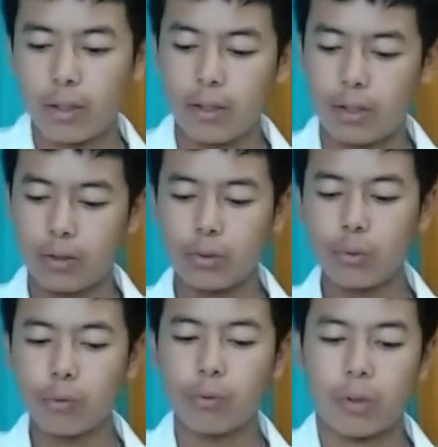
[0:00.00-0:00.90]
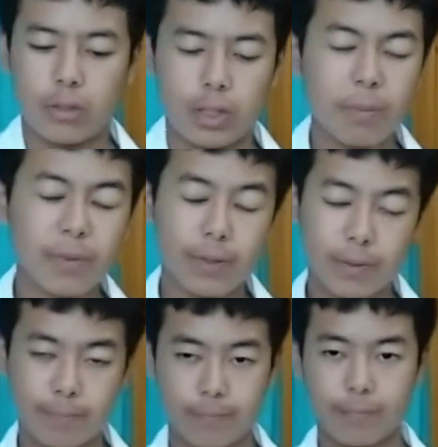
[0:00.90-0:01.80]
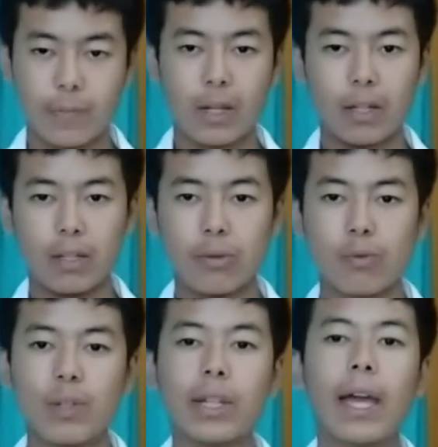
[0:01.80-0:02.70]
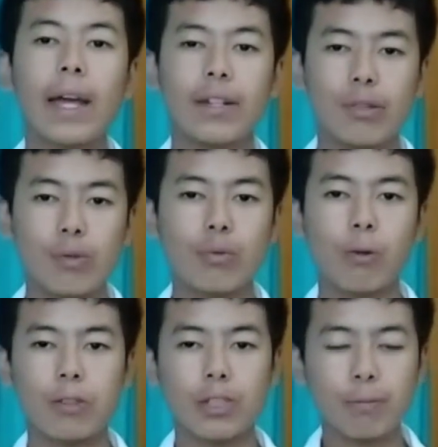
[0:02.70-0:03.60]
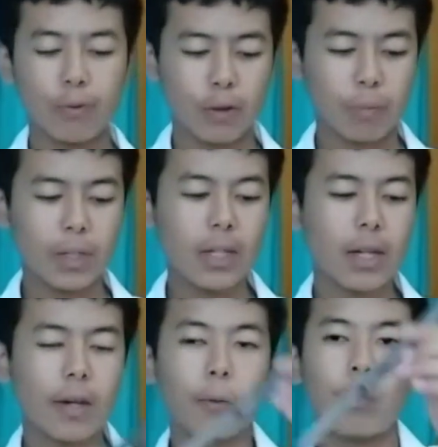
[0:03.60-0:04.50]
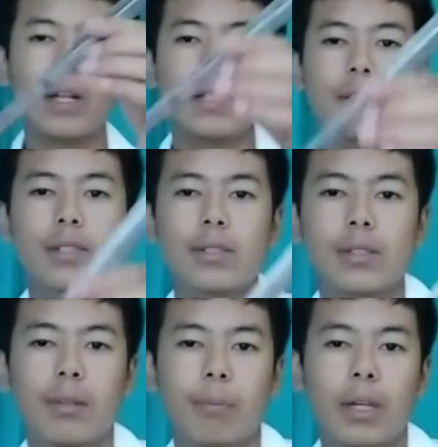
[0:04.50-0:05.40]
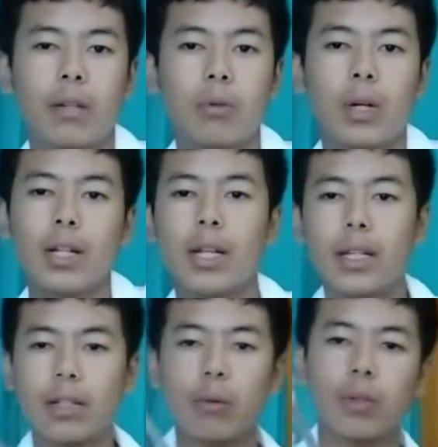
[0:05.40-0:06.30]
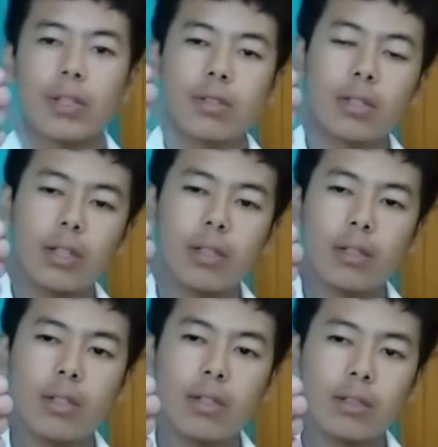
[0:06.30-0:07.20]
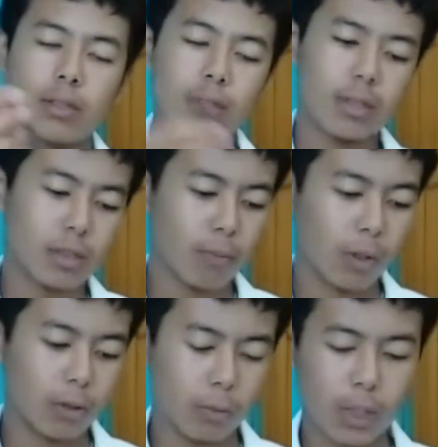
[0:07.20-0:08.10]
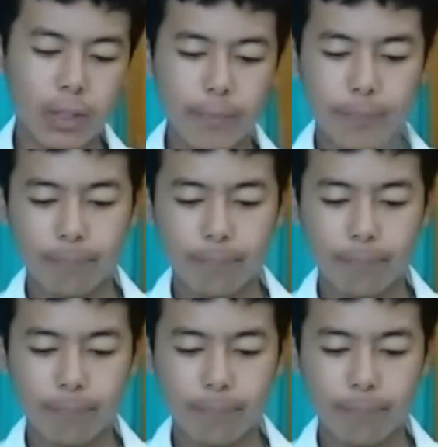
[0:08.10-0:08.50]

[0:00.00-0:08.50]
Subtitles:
and two forceps. I usually carry two forceps with me. One is the bigger one and one is the smaller one.